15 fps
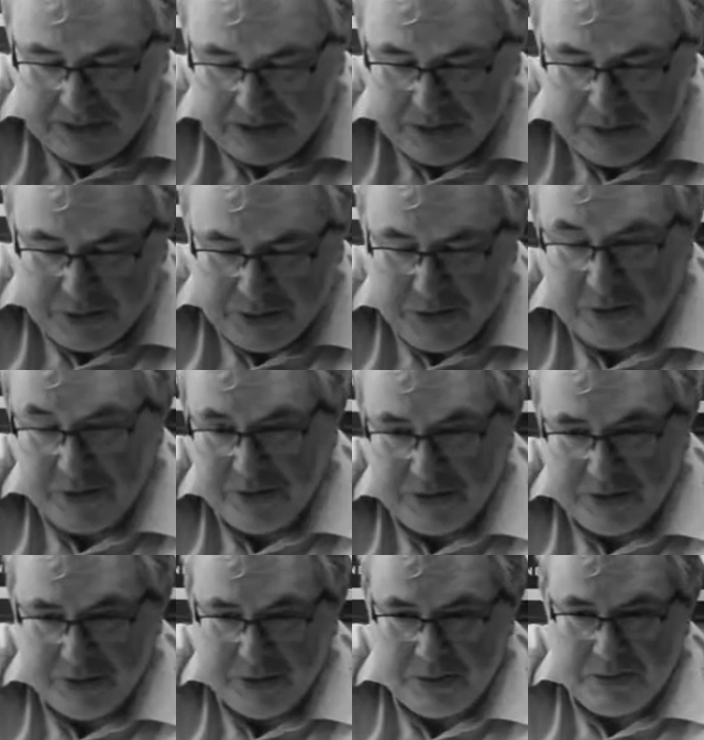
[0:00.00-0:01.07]
I could have gone on
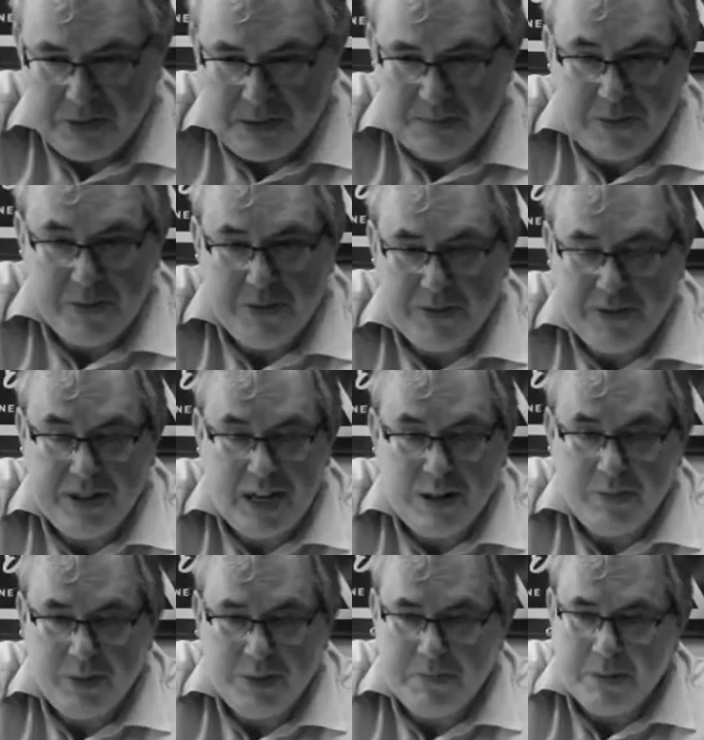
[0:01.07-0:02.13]
for something like about 3
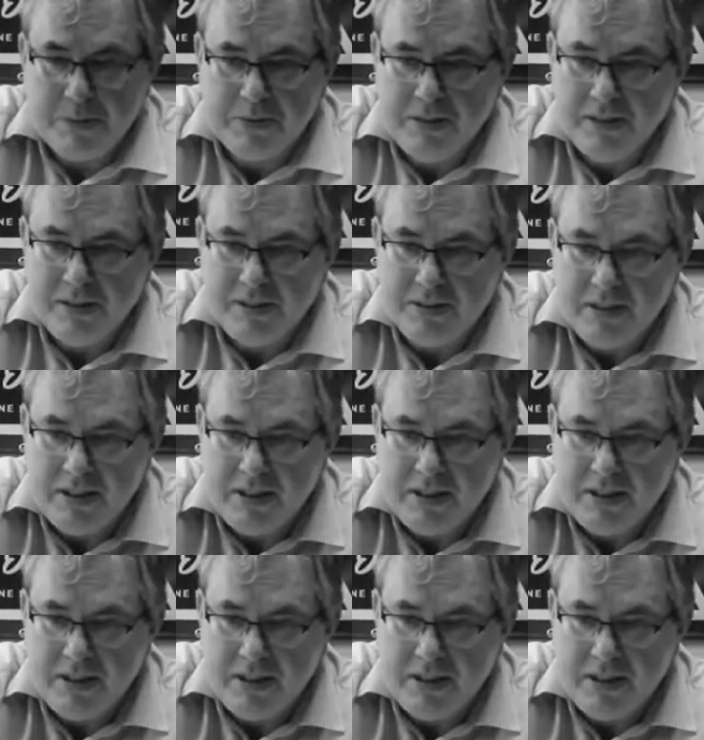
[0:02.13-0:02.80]
hours about this.